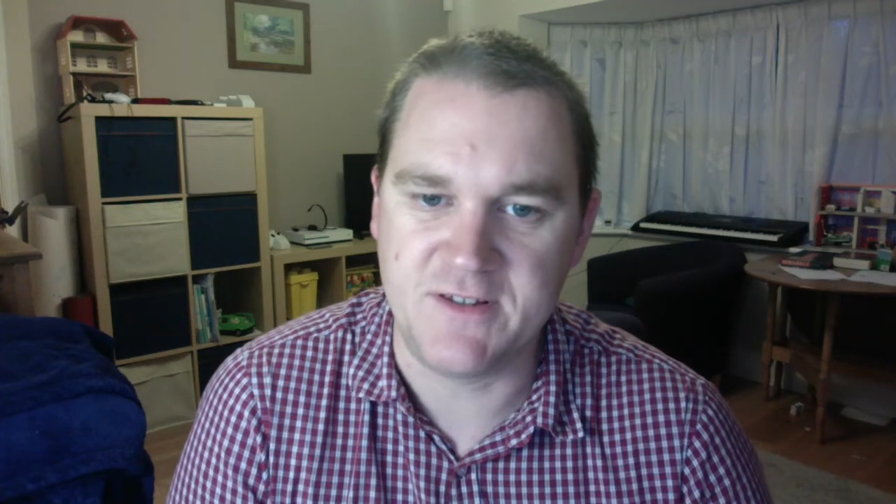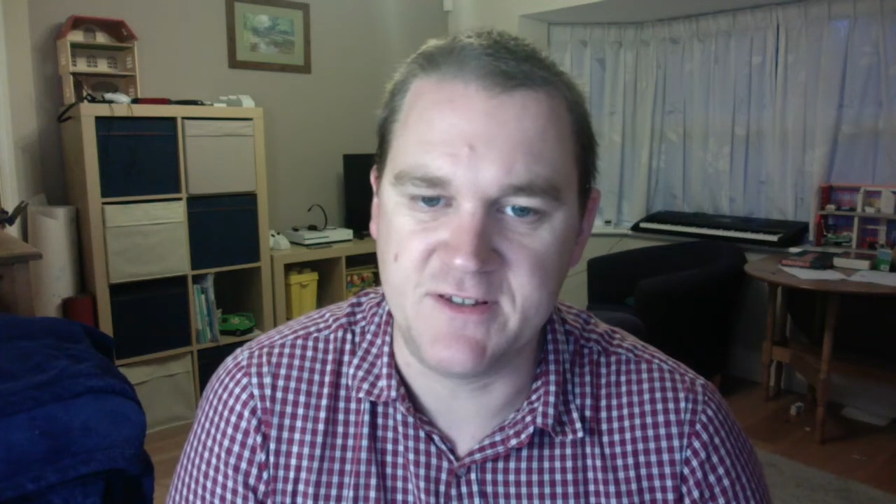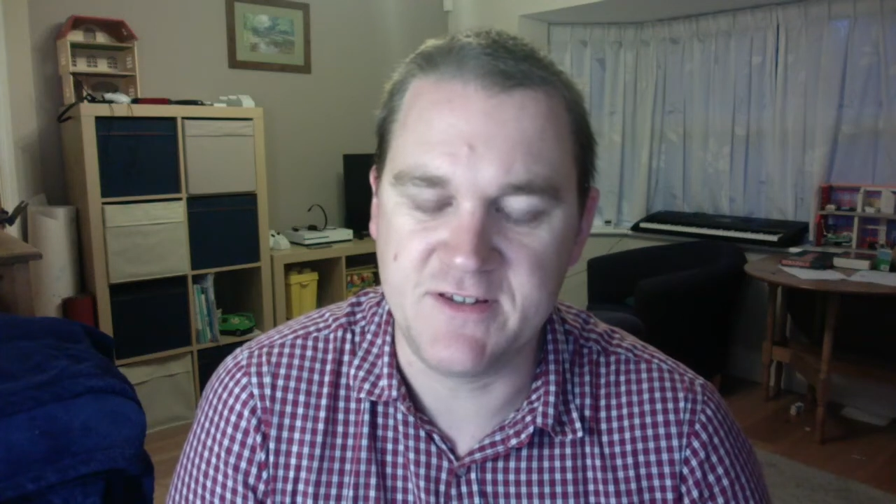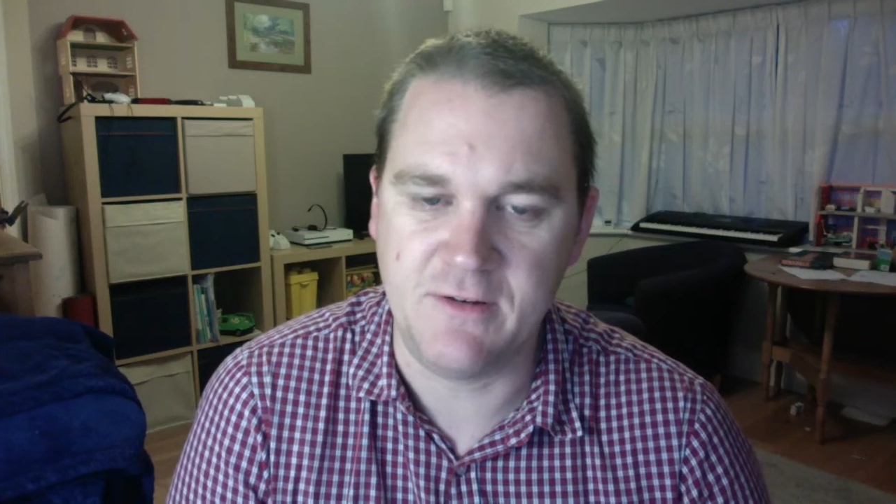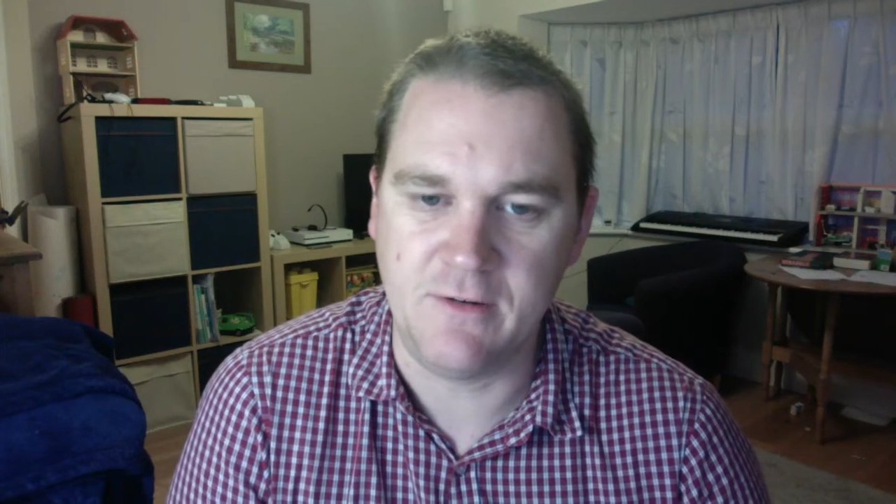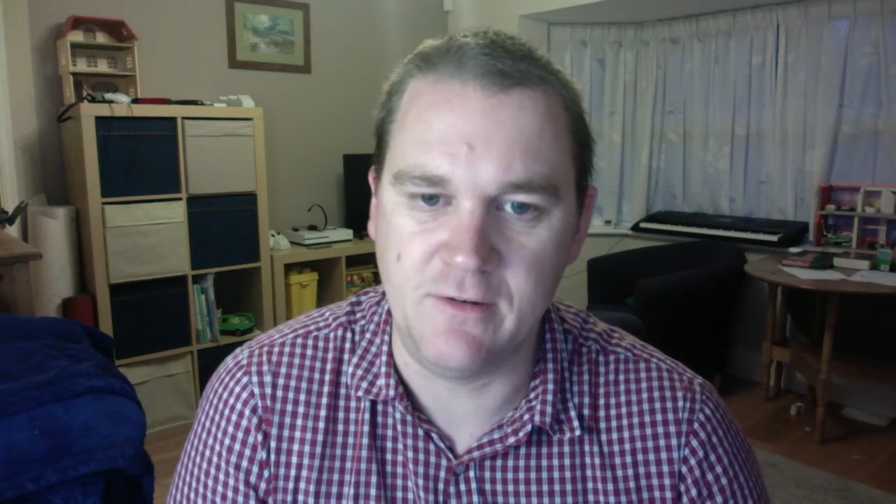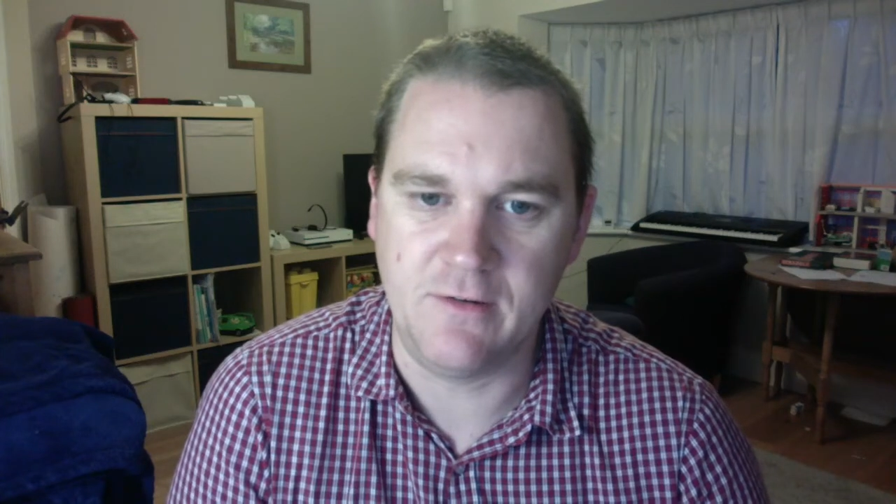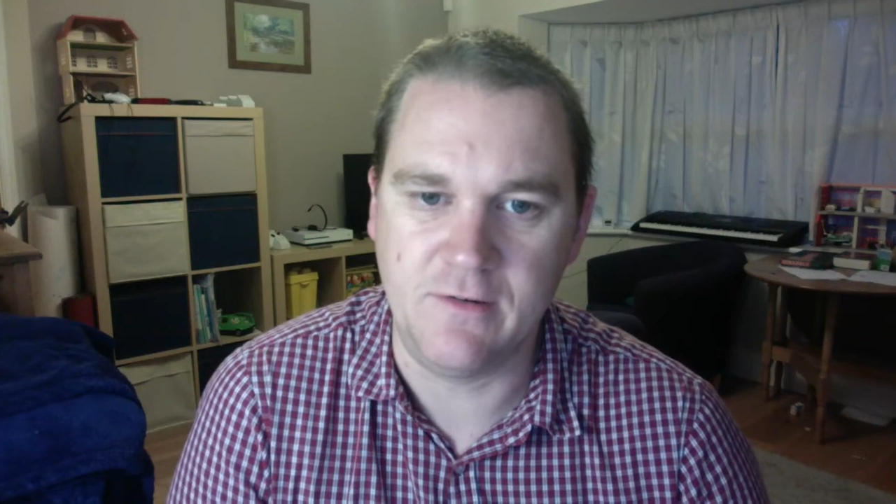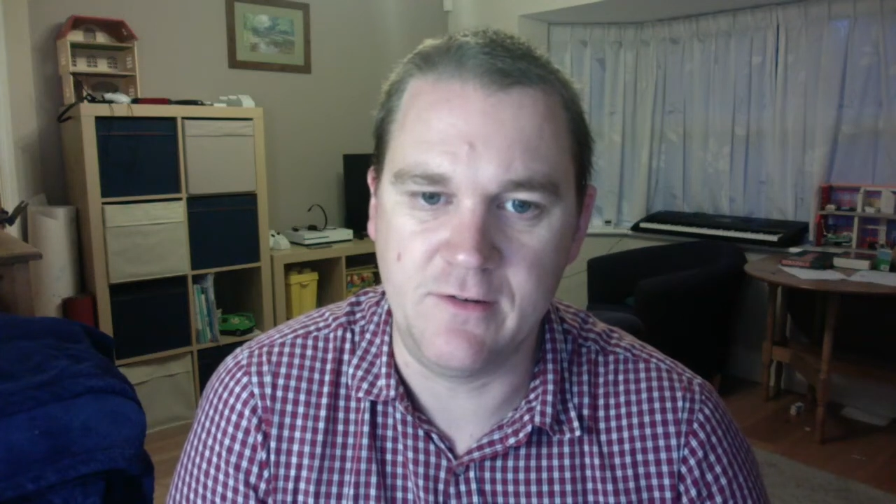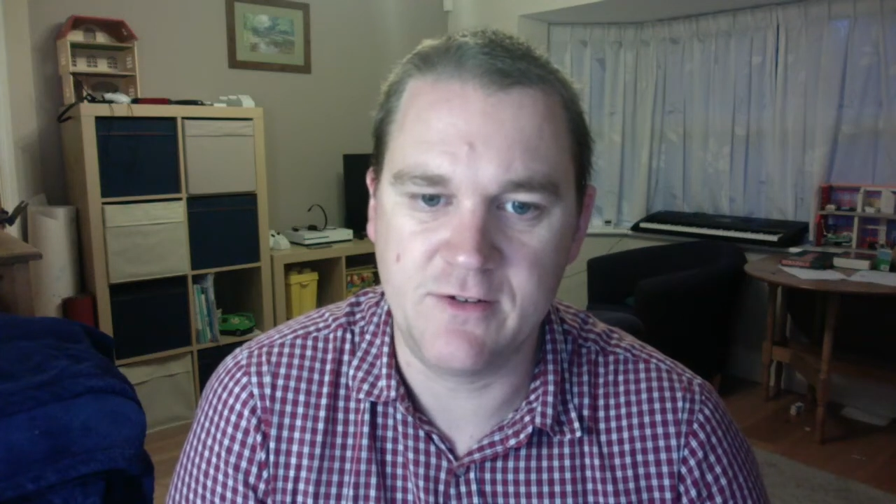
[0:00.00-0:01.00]
are
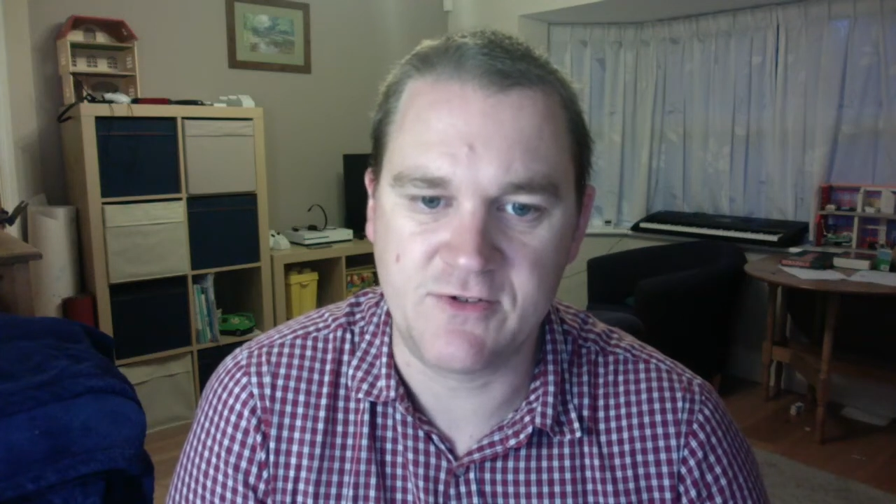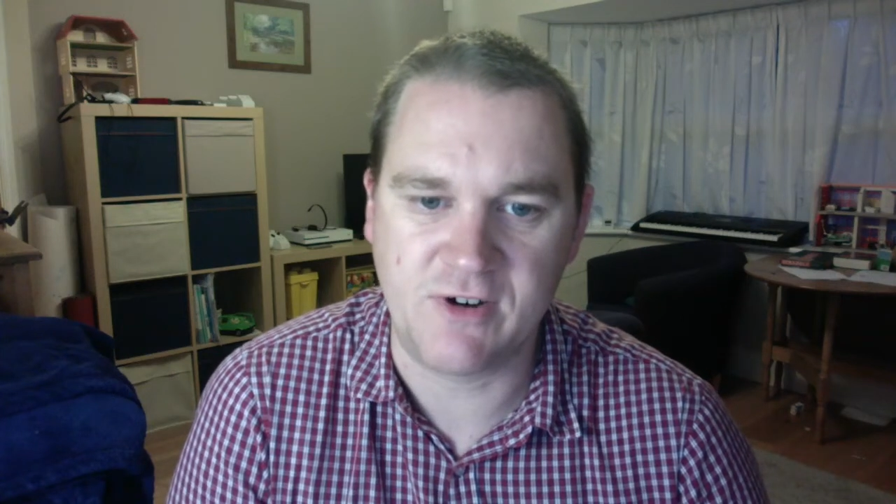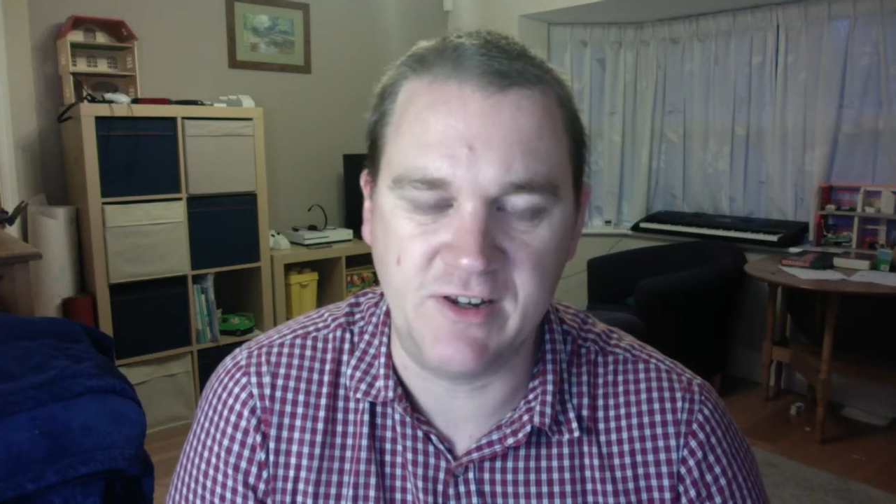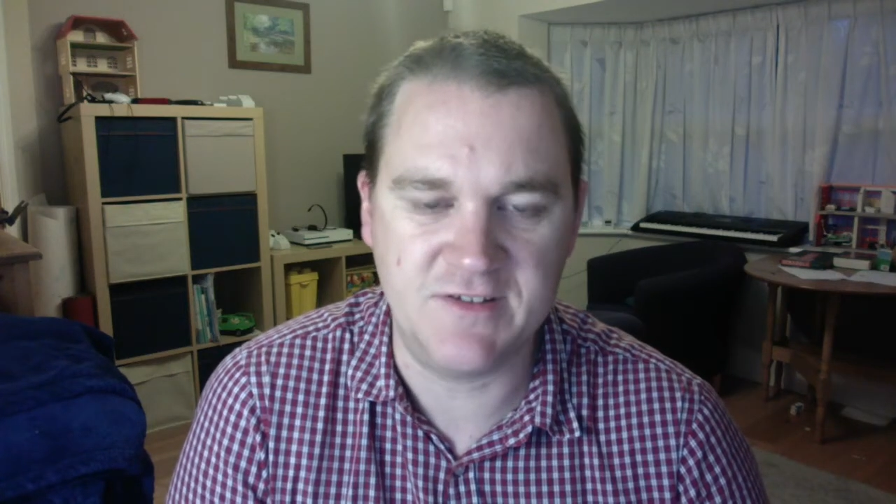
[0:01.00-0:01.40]
still struggling